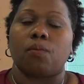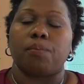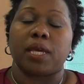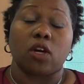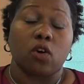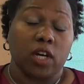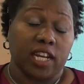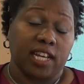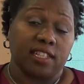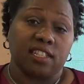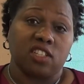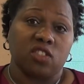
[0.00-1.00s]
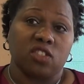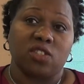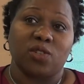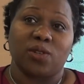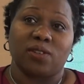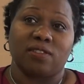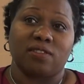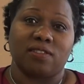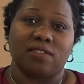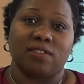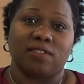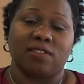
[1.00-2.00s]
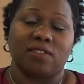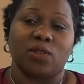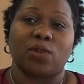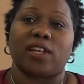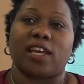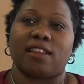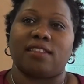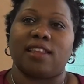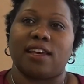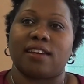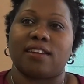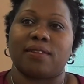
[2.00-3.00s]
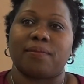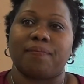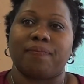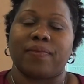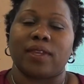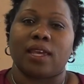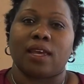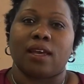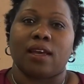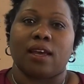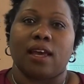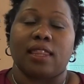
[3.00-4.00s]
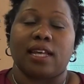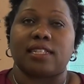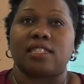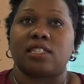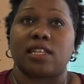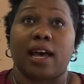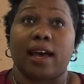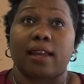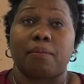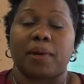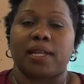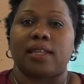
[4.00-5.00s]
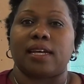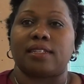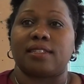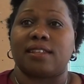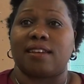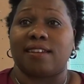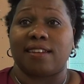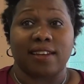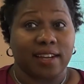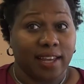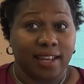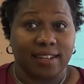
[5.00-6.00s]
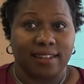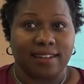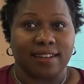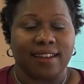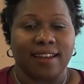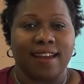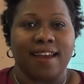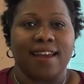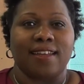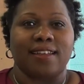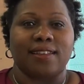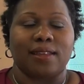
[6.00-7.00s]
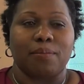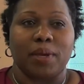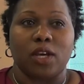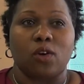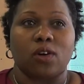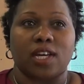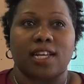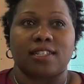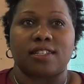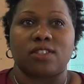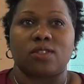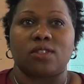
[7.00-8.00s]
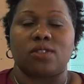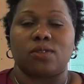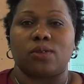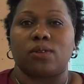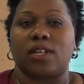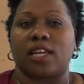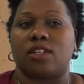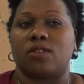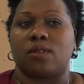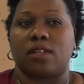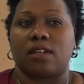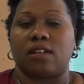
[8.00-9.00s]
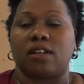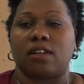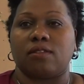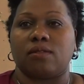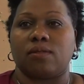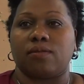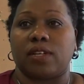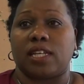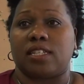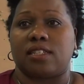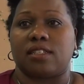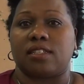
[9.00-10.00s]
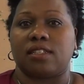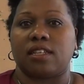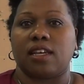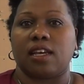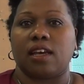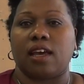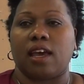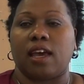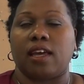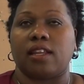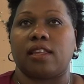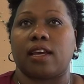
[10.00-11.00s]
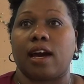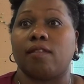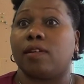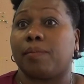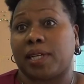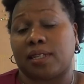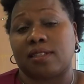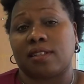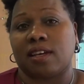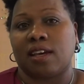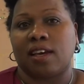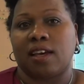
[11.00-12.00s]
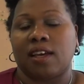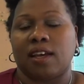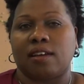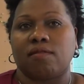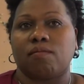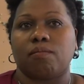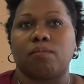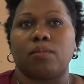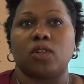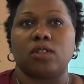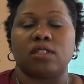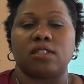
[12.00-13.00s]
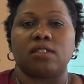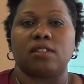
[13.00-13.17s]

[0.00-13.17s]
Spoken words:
big organizations don't get there. And that's sad, but that's reality. The big organizations do not get to the villages, and the government, most